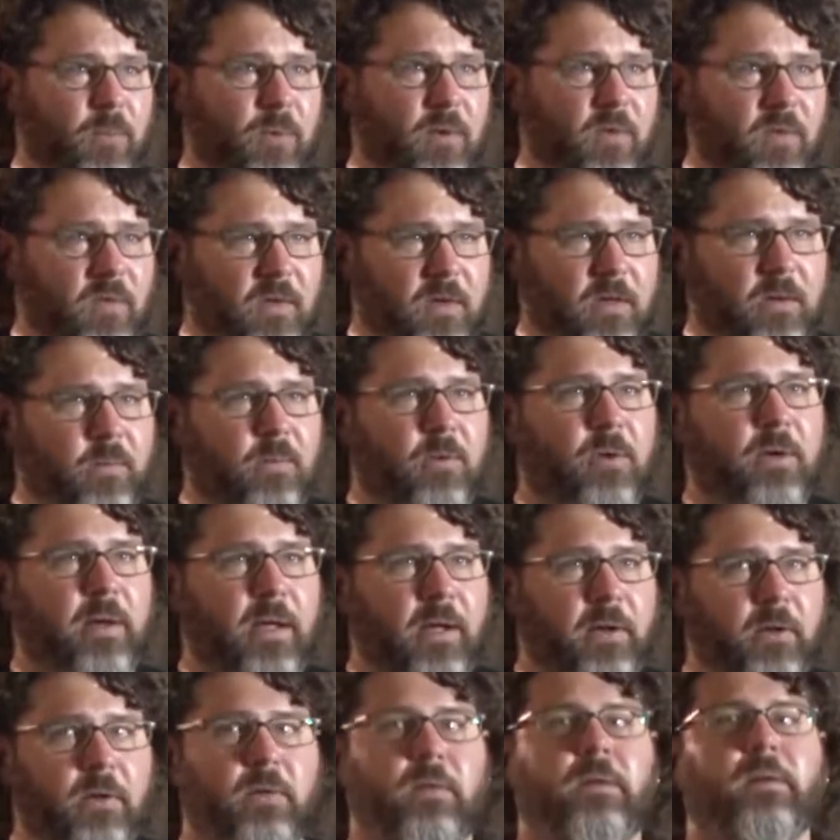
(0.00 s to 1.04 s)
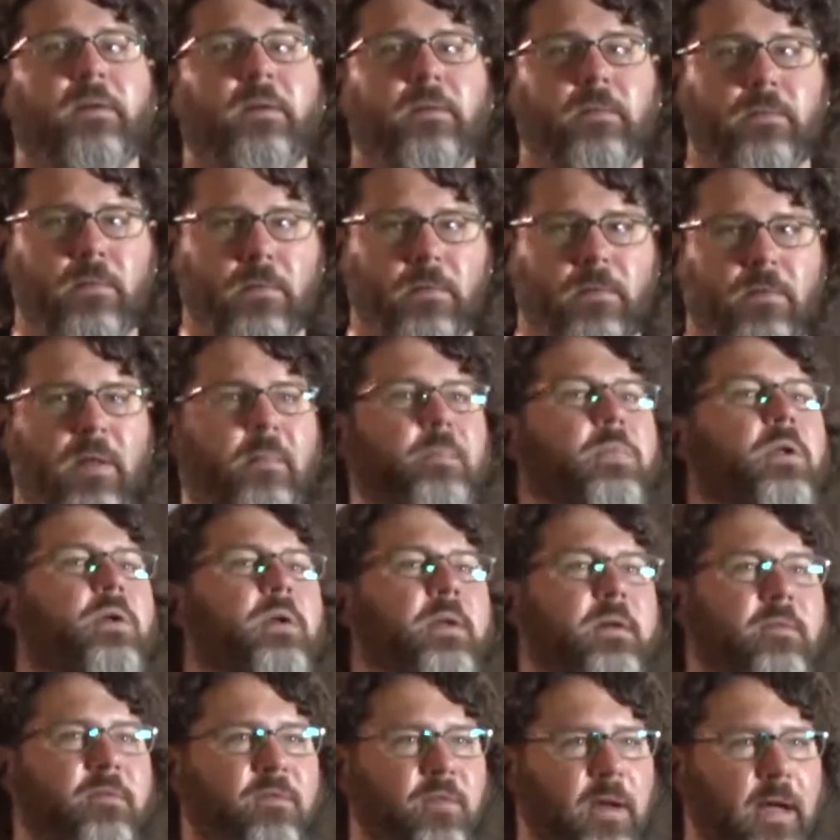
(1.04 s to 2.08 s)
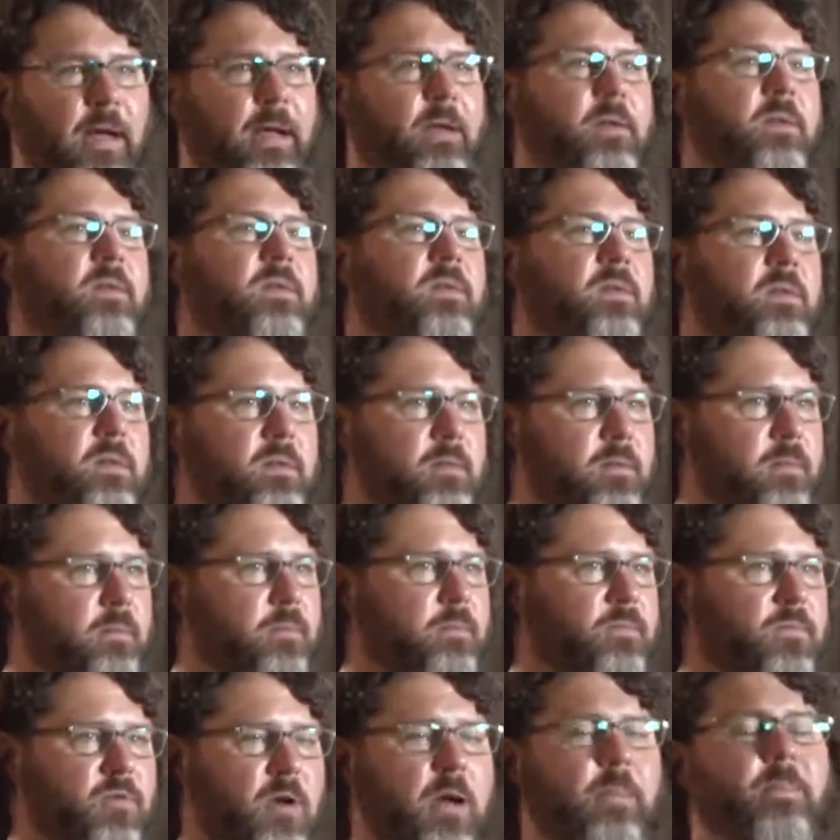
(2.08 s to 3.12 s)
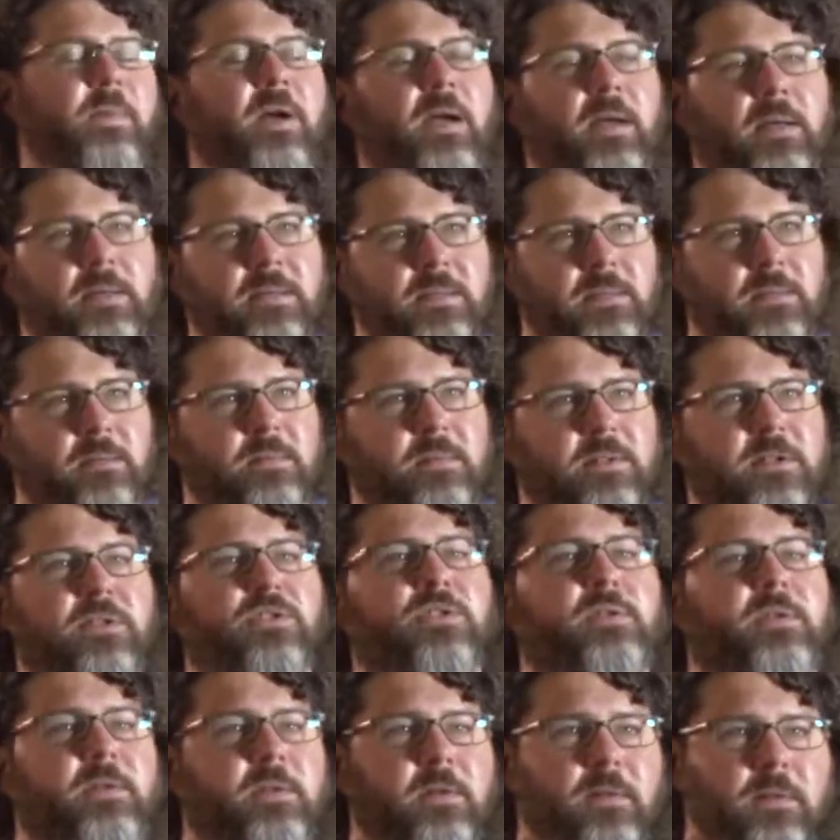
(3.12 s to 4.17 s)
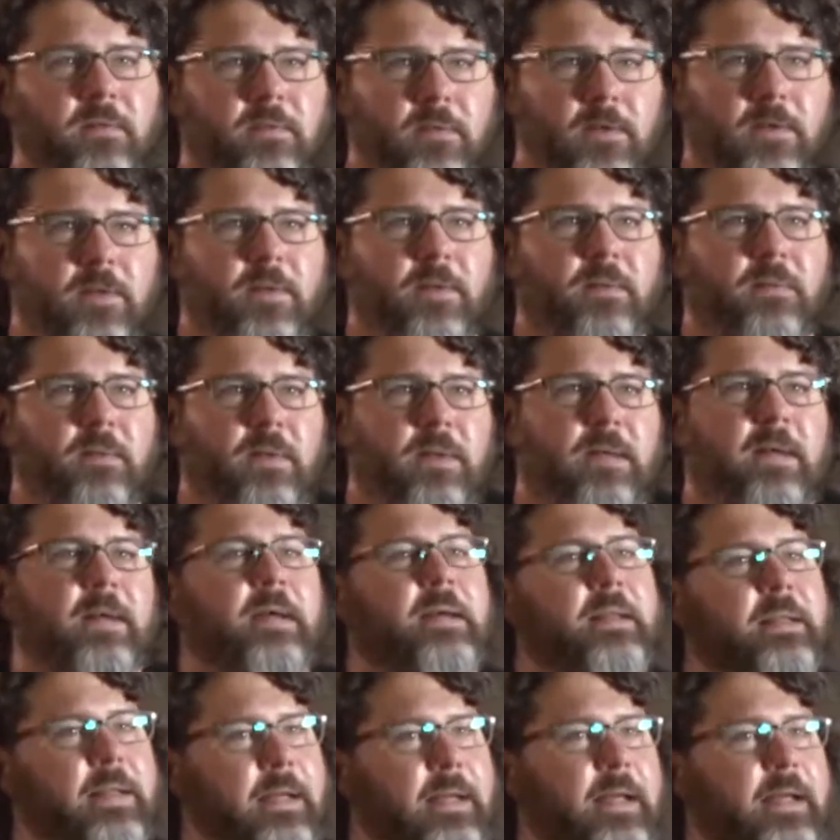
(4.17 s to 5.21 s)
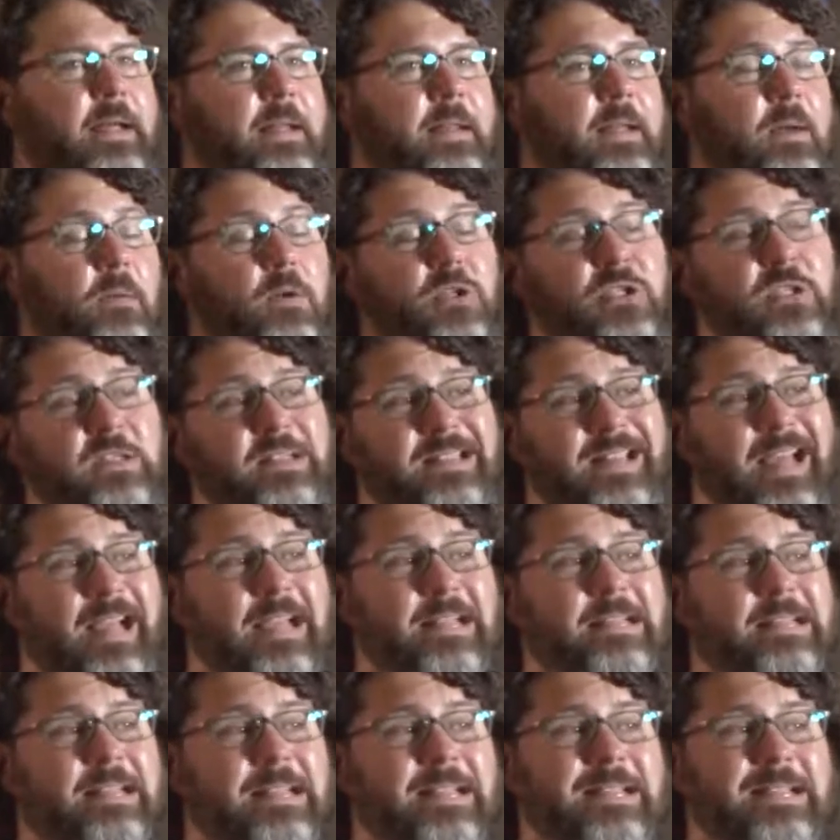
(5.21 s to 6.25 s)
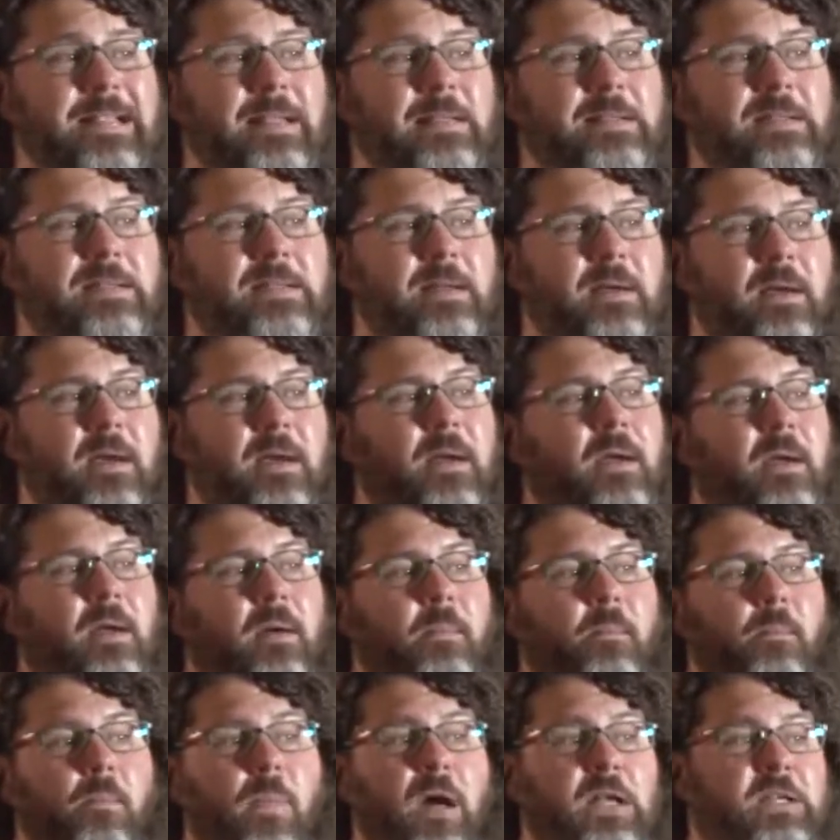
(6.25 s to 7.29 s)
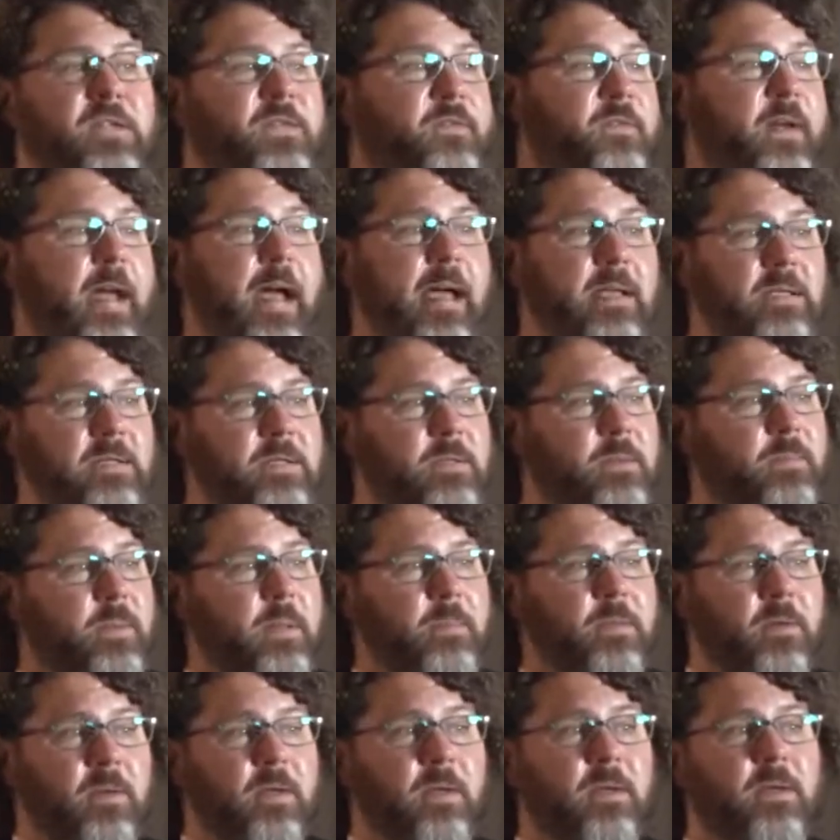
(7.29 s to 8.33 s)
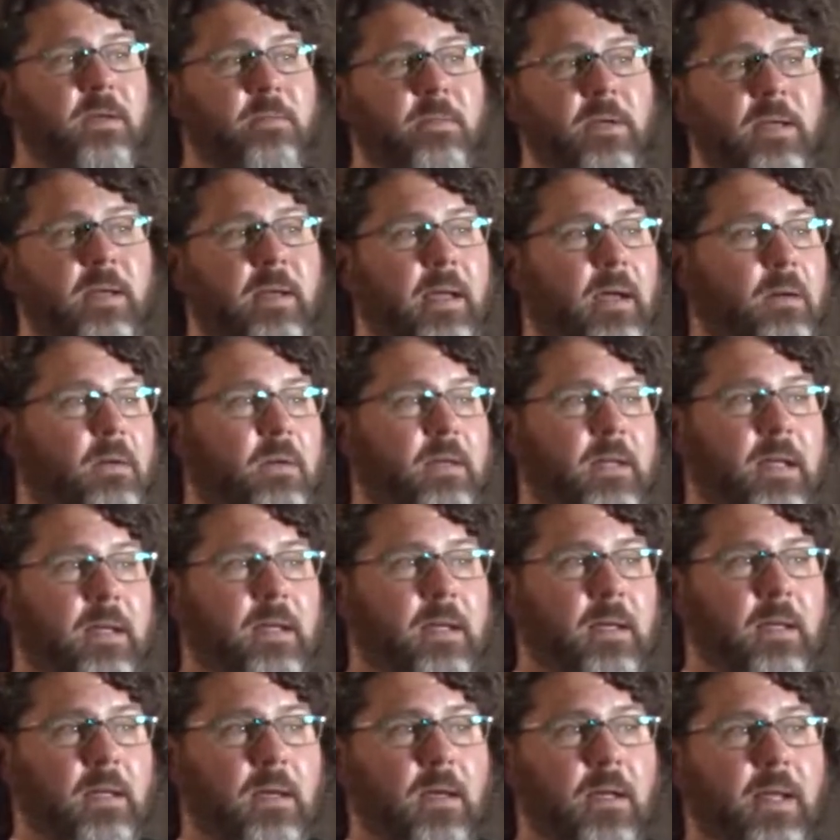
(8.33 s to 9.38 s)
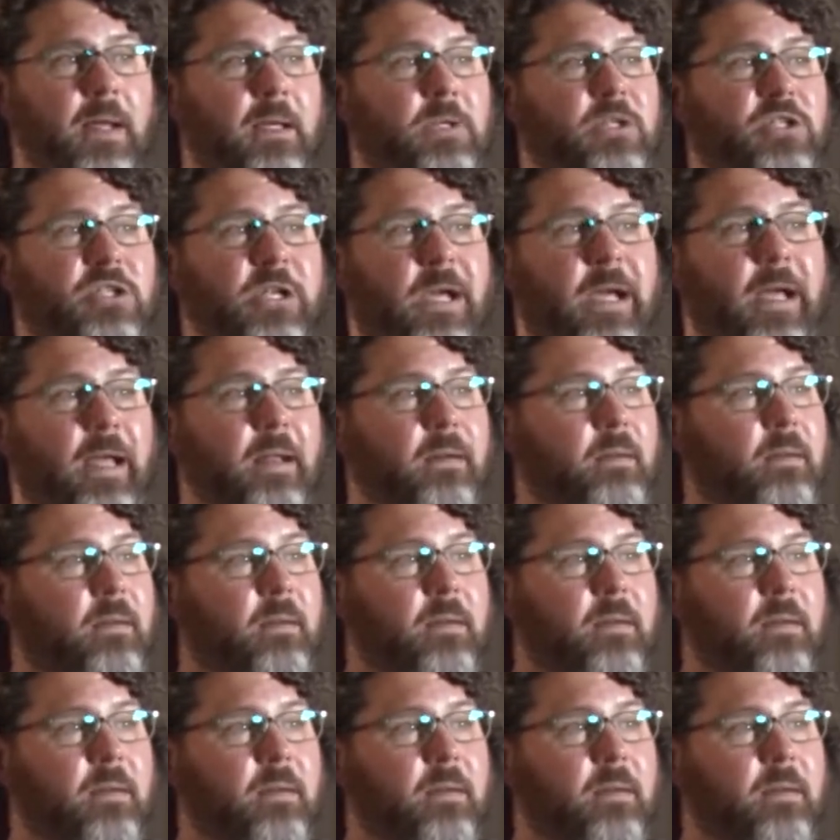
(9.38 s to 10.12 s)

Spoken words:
prints anymore. Now you're dealing with uploading files to Dropbox and digital delivery and that kind of thing, which is nice because it's much faster. People can come in now and they can get a headshot